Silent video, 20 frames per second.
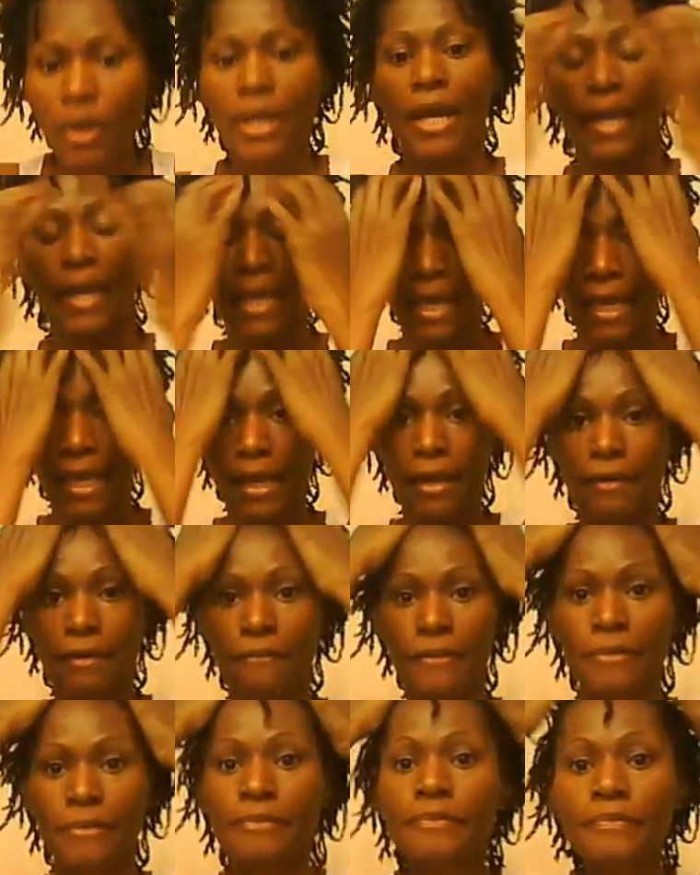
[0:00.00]
I have.
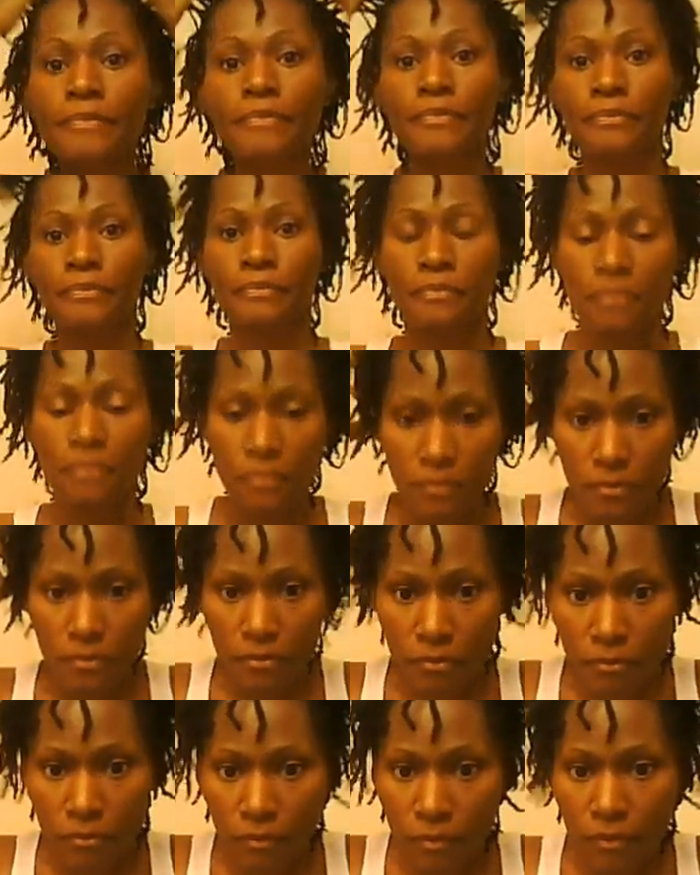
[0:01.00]

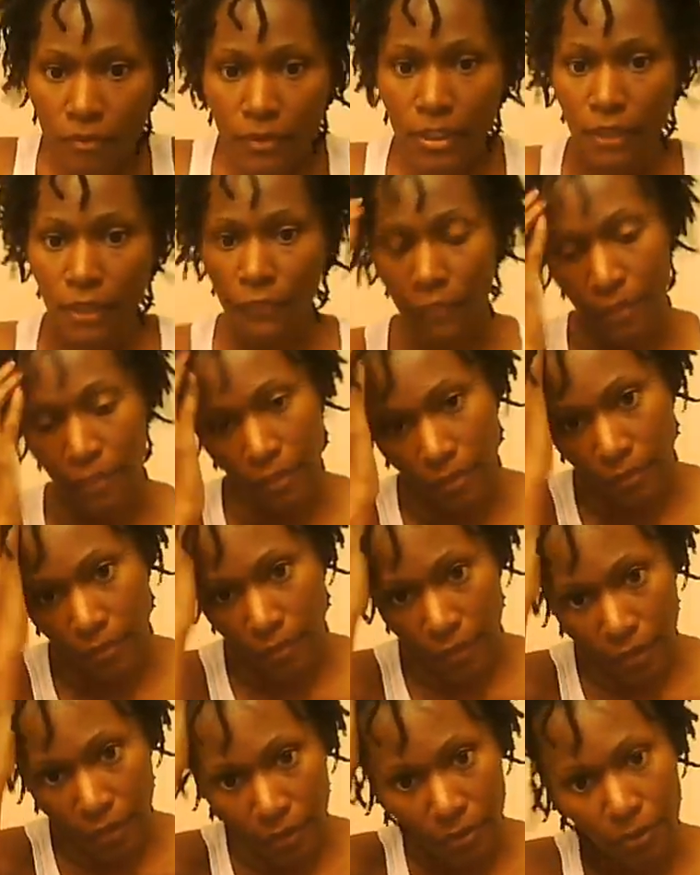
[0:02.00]
They're
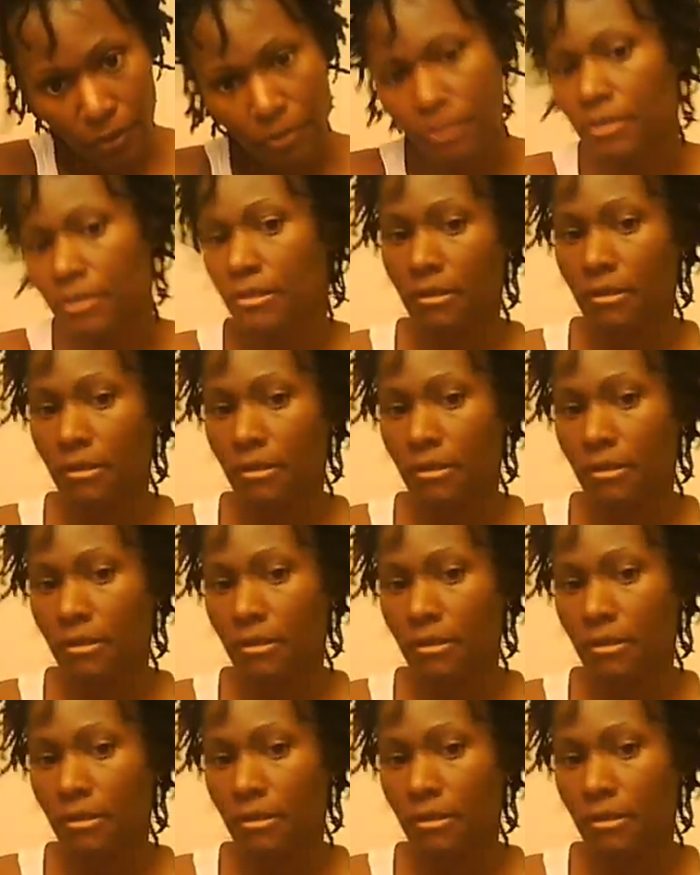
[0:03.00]
thicker.